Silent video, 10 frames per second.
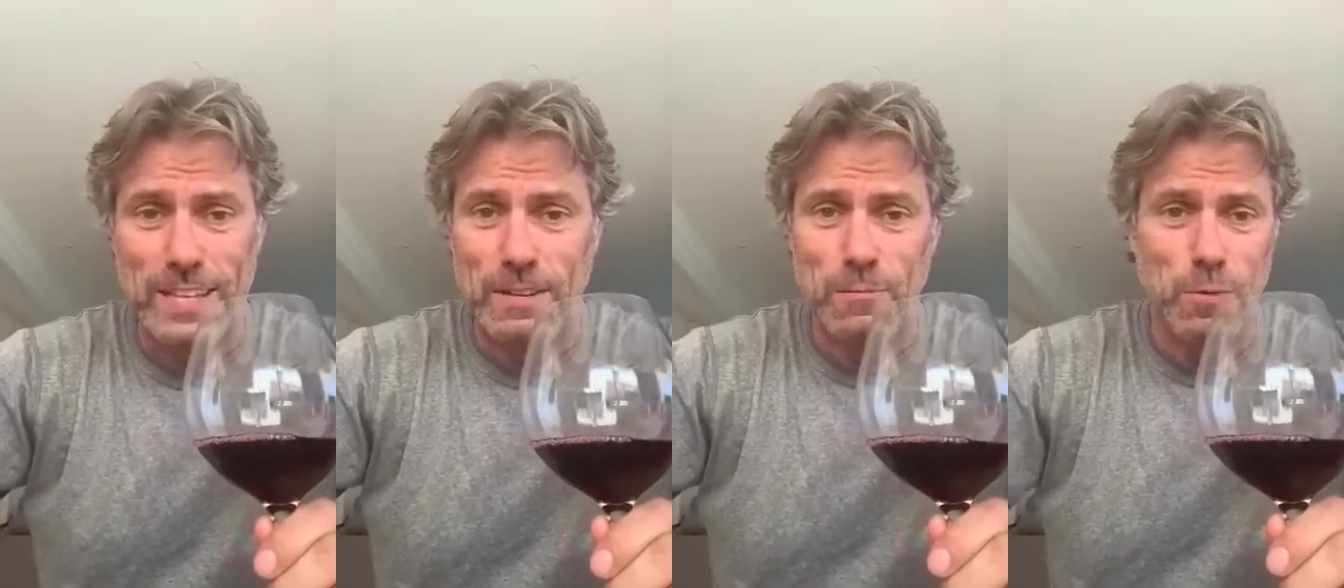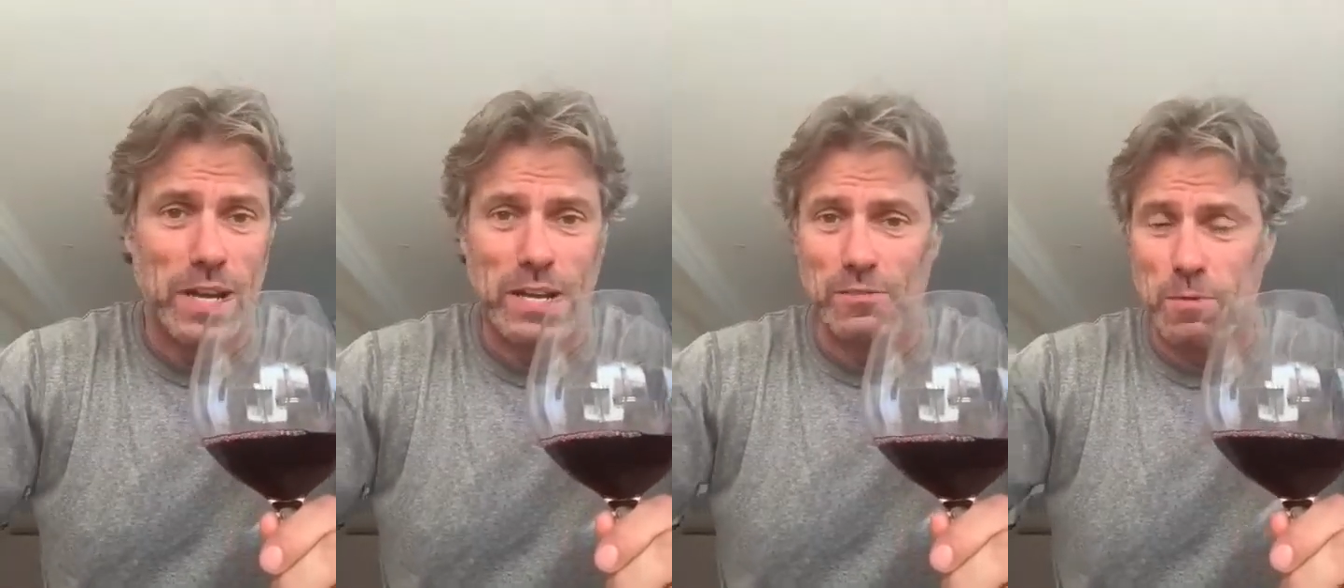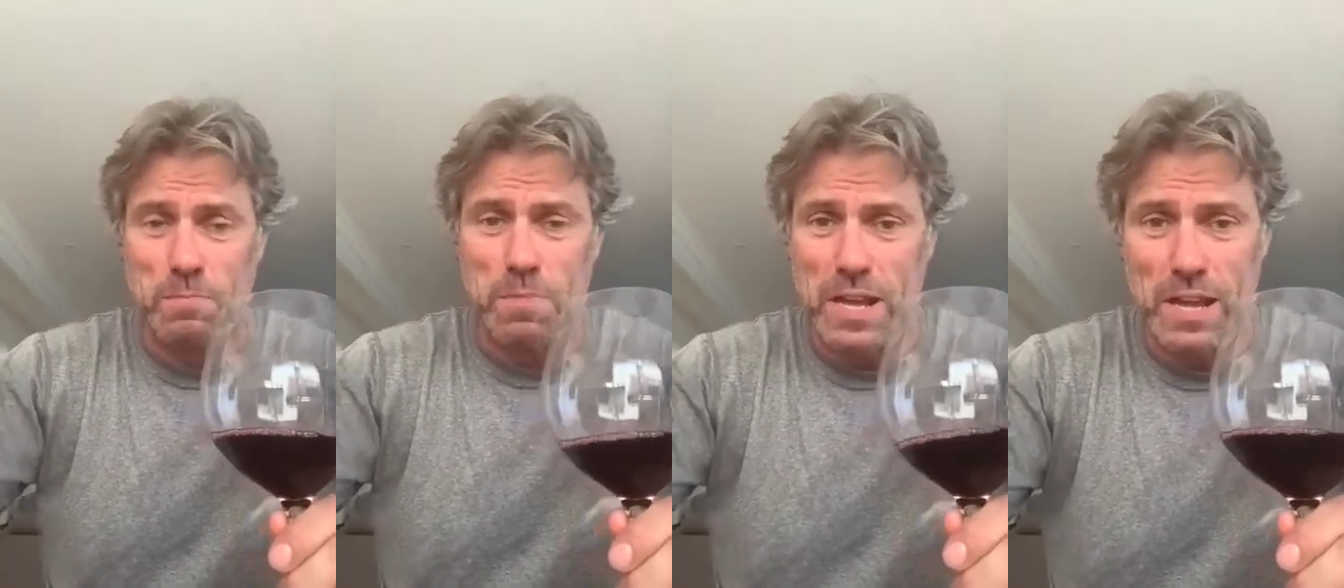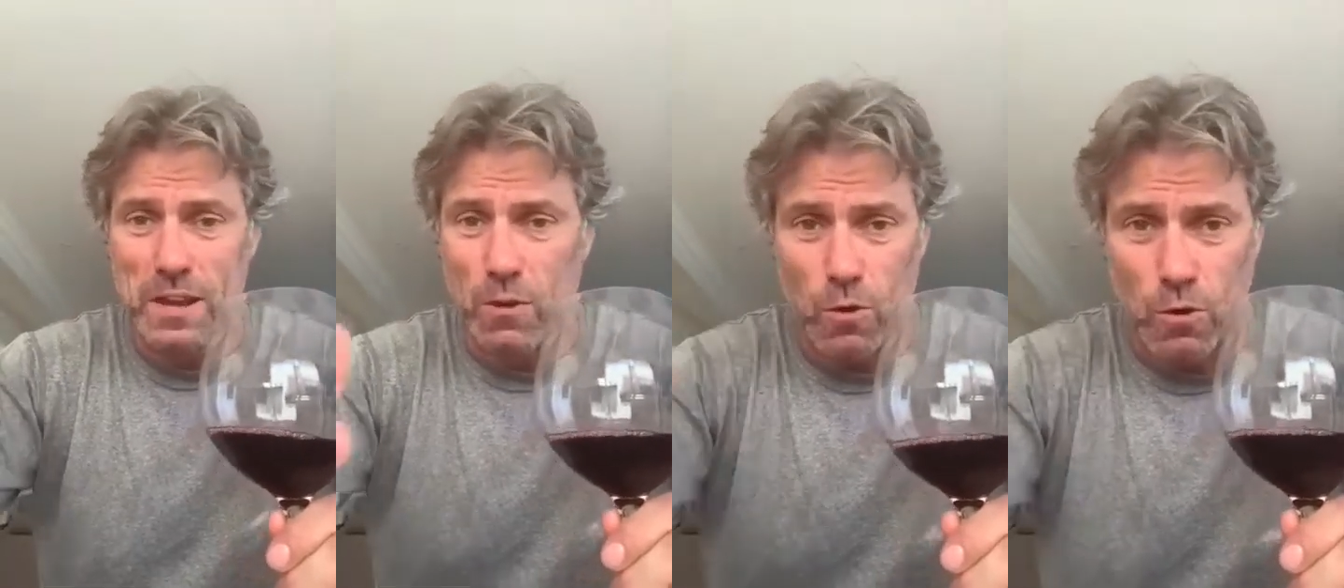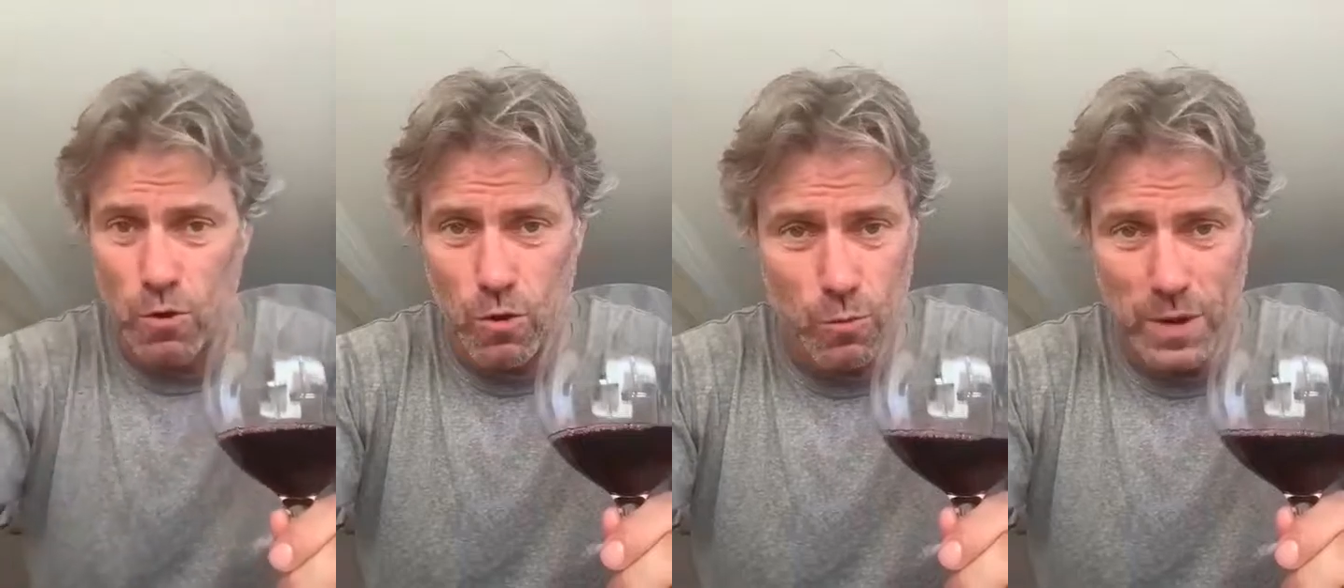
it works with beer or